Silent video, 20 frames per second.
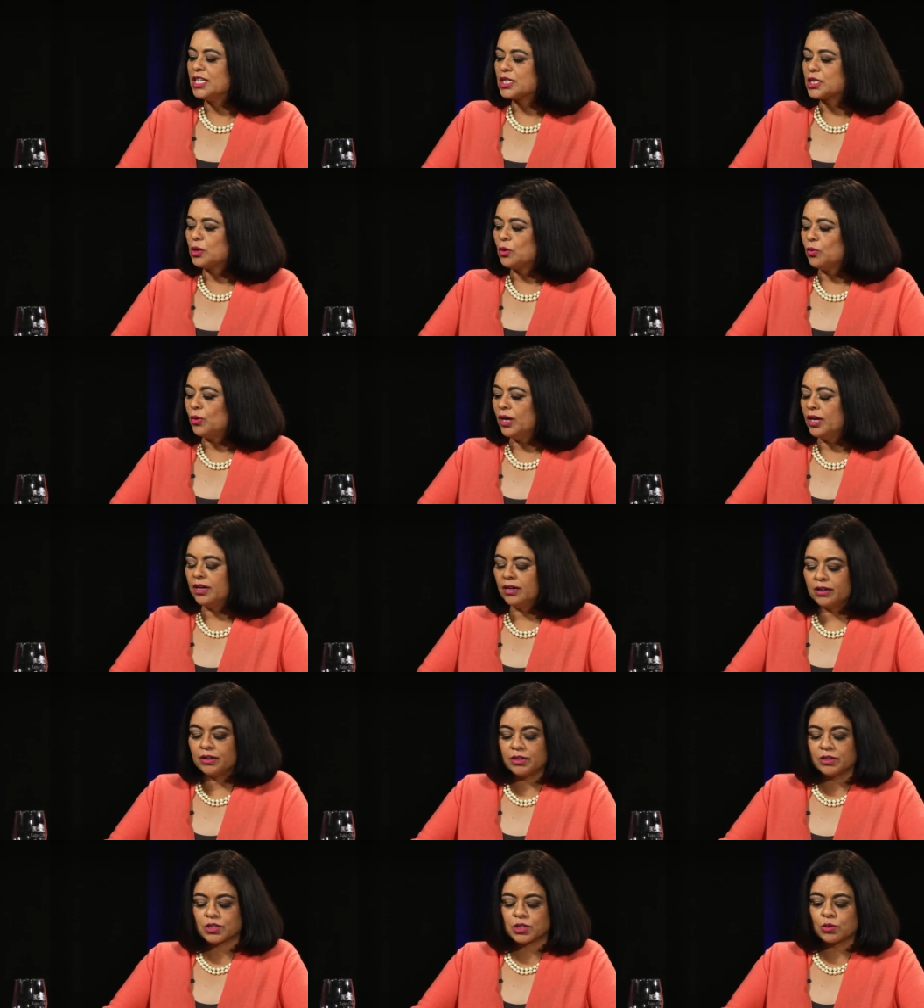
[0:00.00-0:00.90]
So,
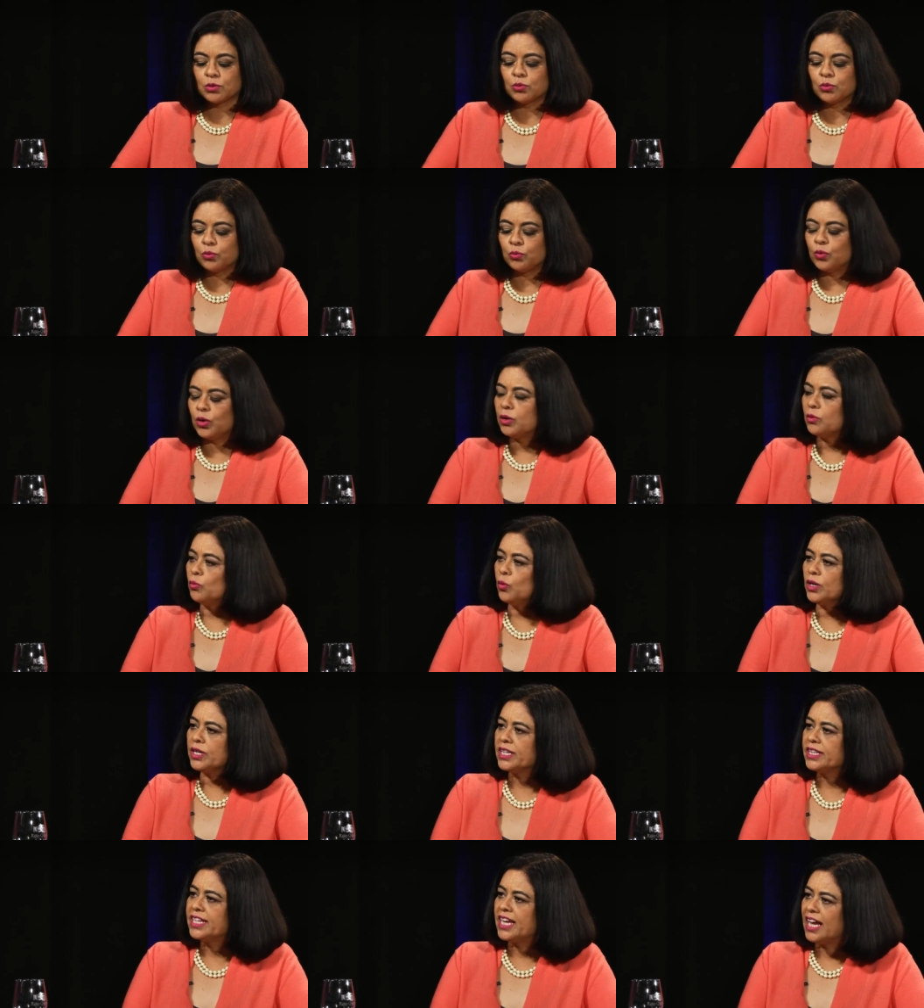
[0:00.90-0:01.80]
uh, so what,
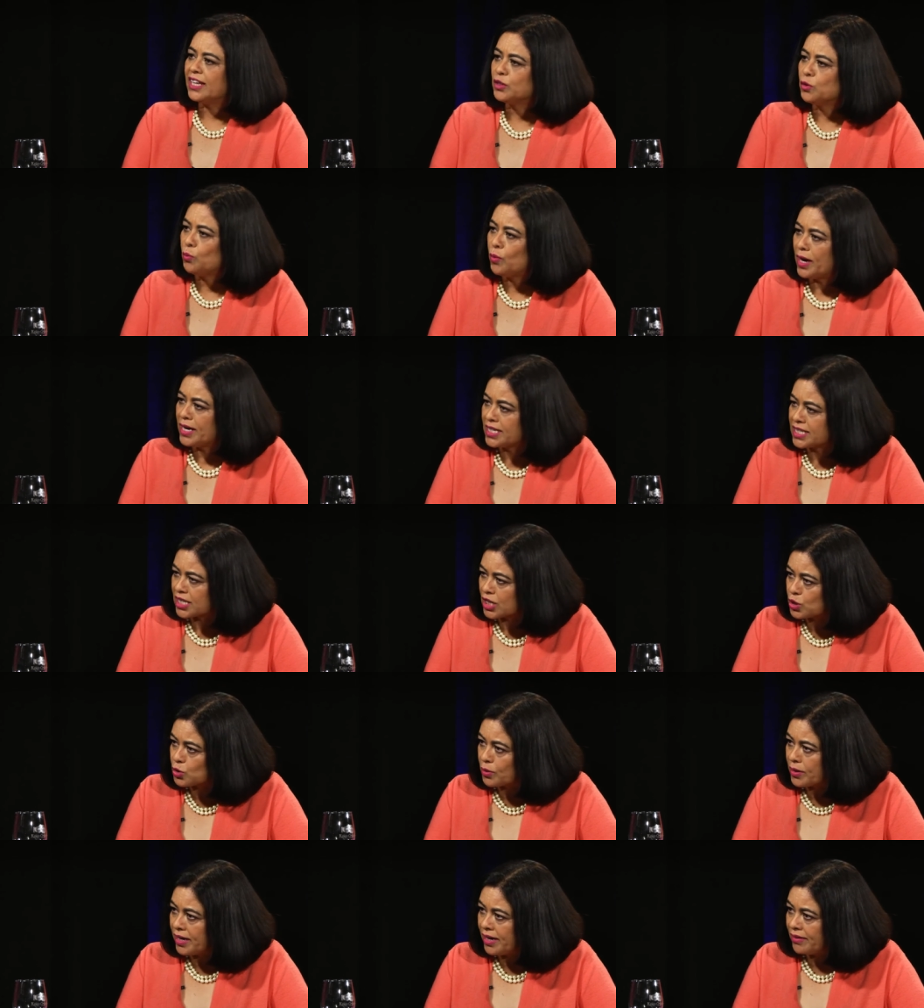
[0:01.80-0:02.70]
what, are the other wines
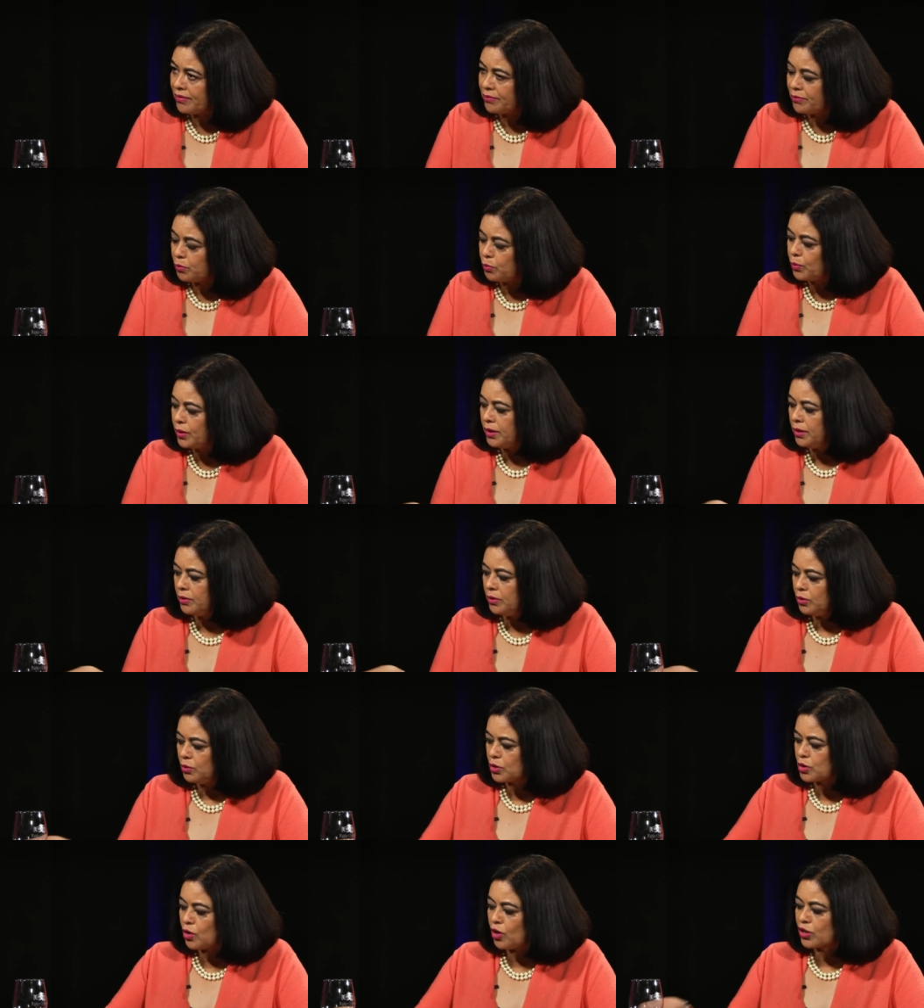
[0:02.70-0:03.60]
that you have? We
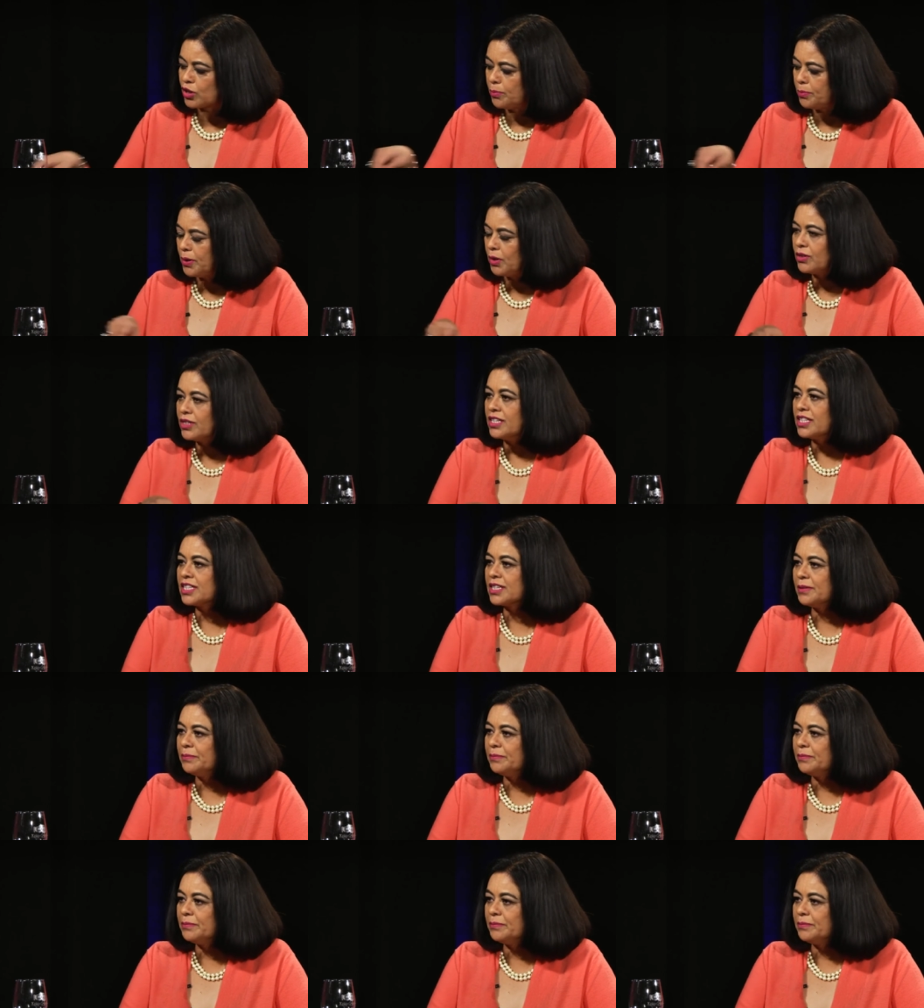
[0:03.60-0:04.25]
you talked. So yes, we this.